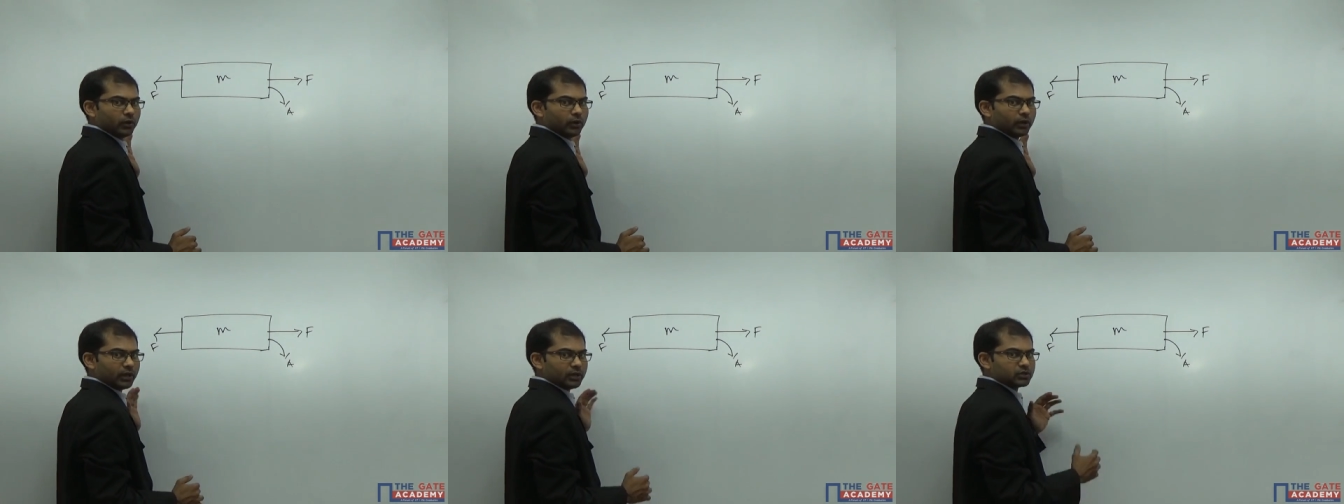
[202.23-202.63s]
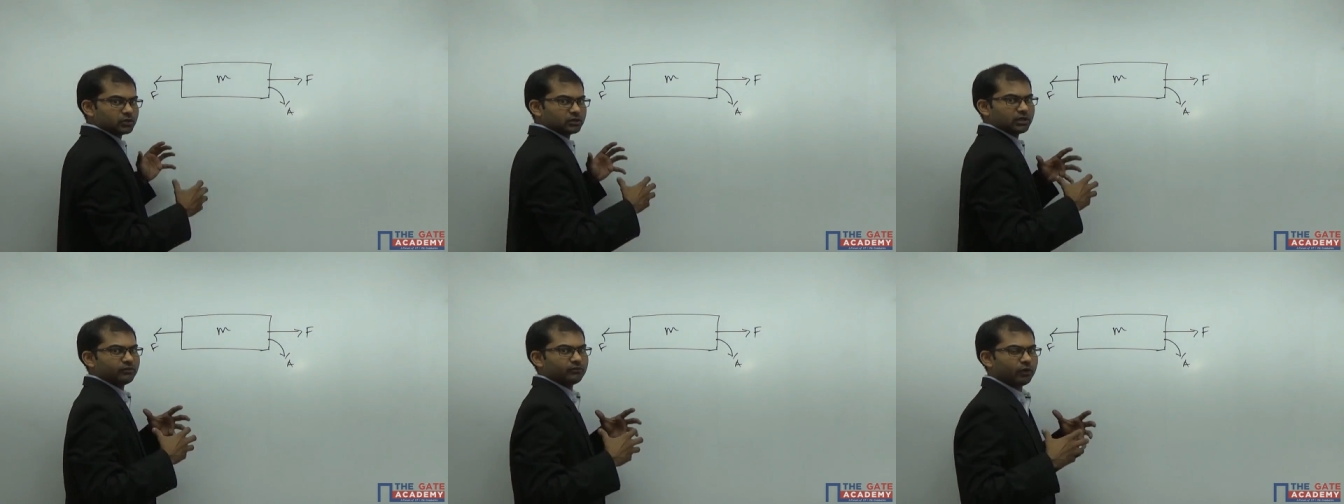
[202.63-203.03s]
Okay,
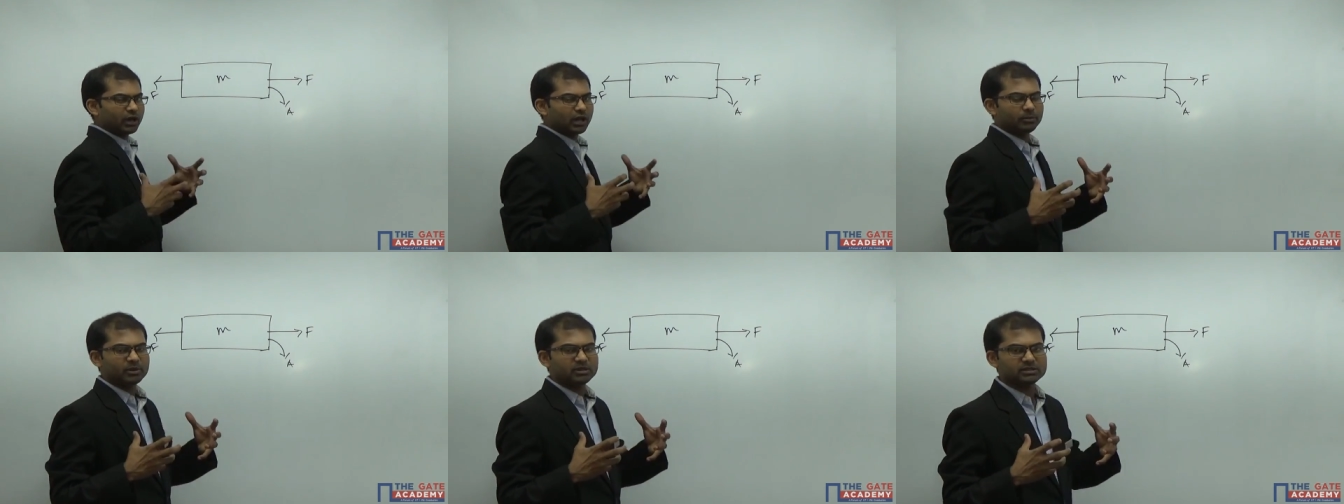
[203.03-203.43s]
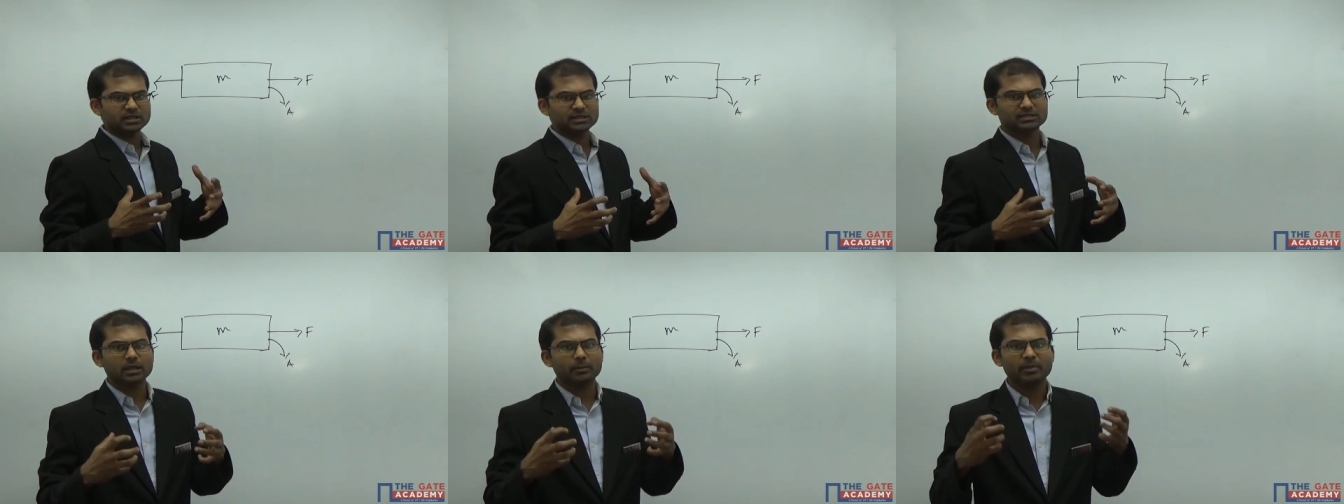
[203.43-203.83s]
so then what happens
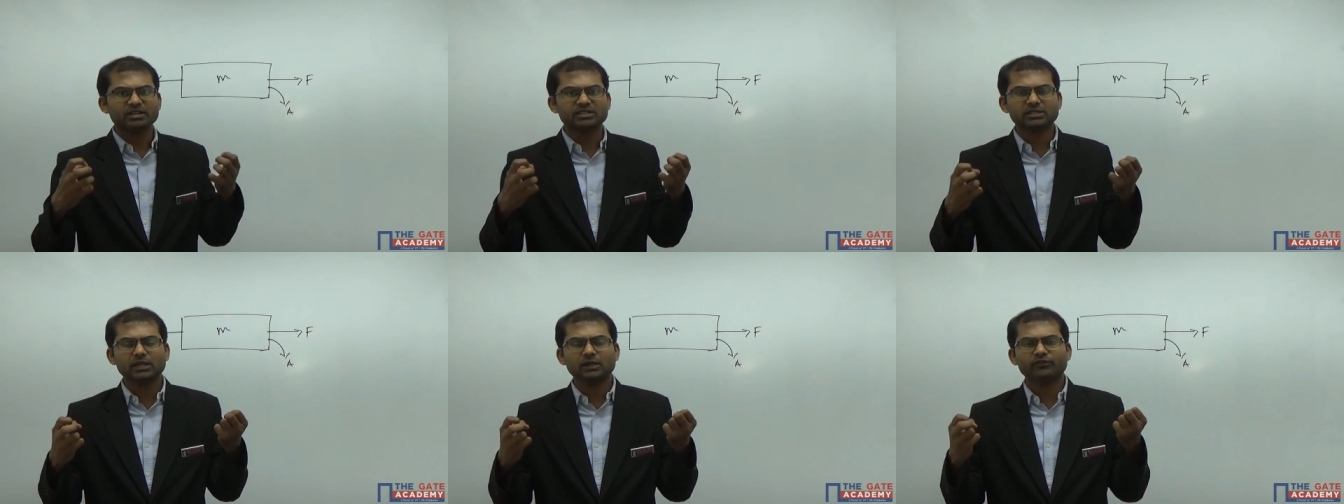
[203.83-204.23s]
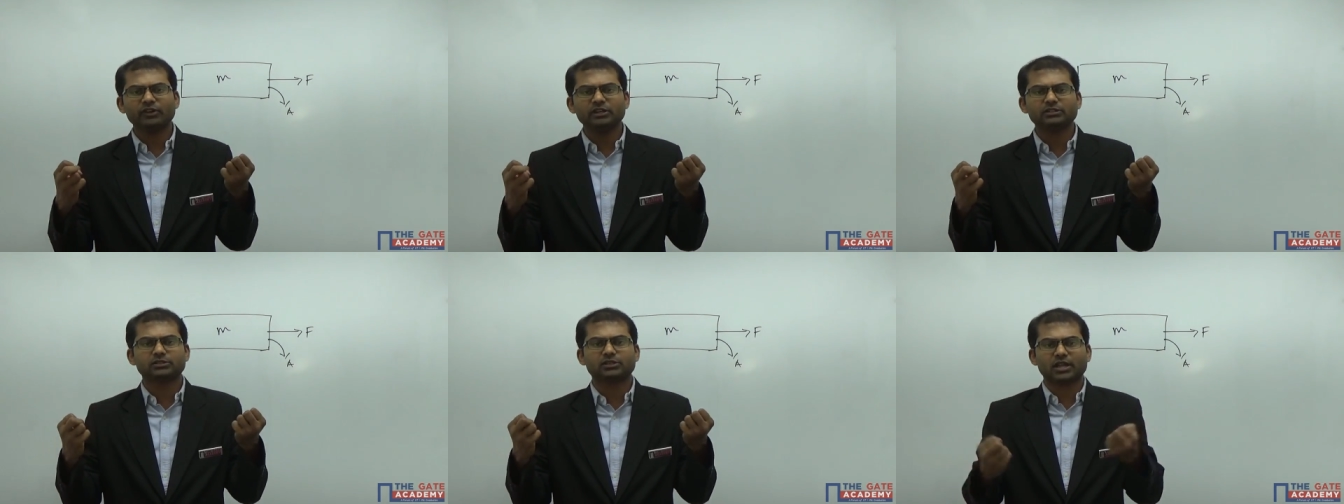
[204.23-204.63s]
is the material
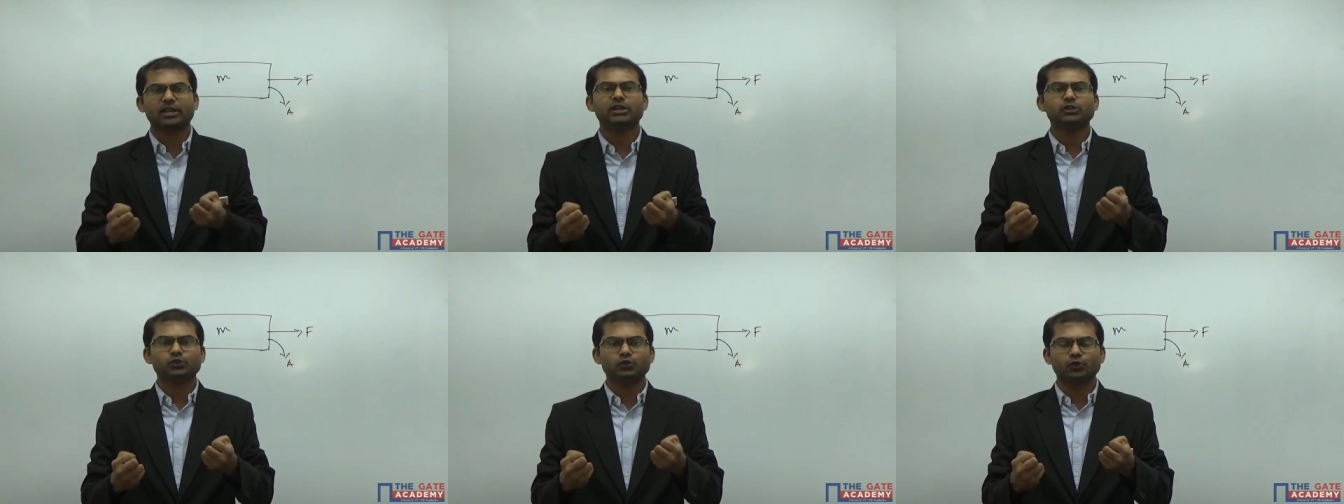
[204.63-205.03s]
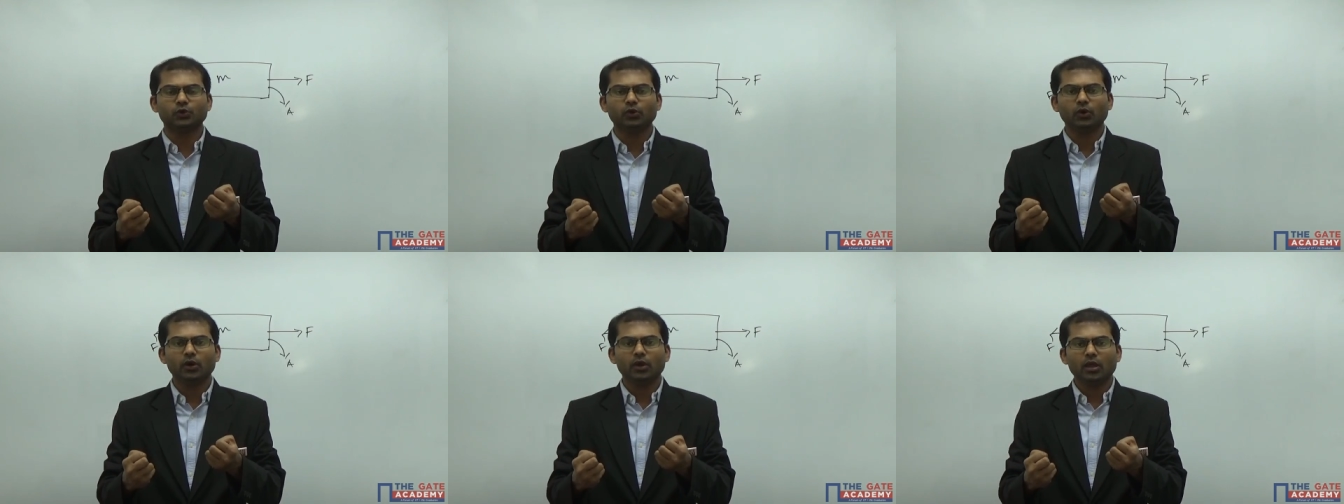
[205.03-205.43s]
will try
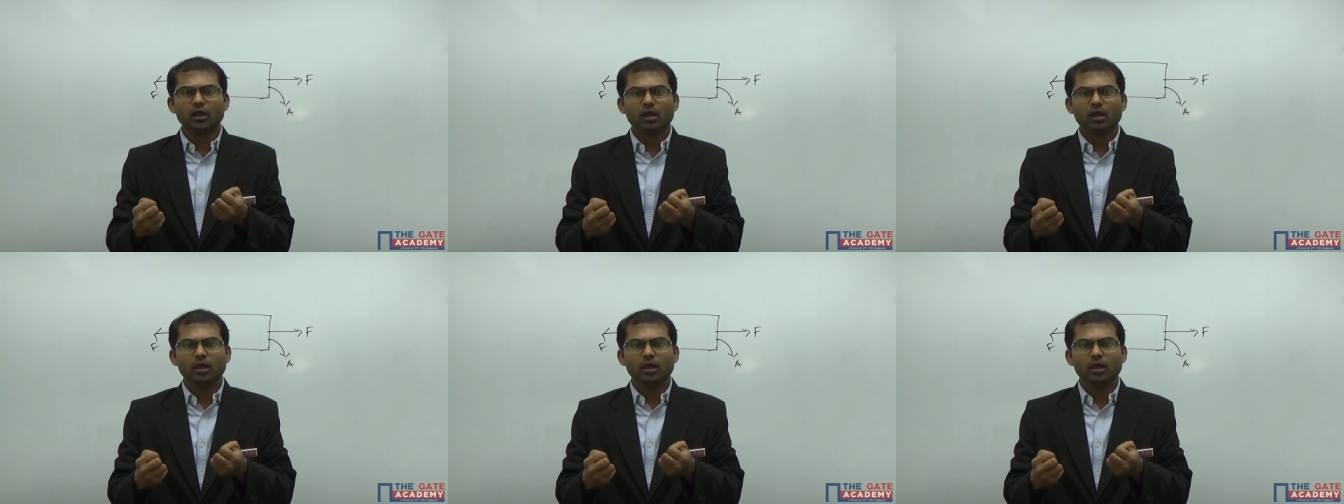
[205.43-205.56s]
to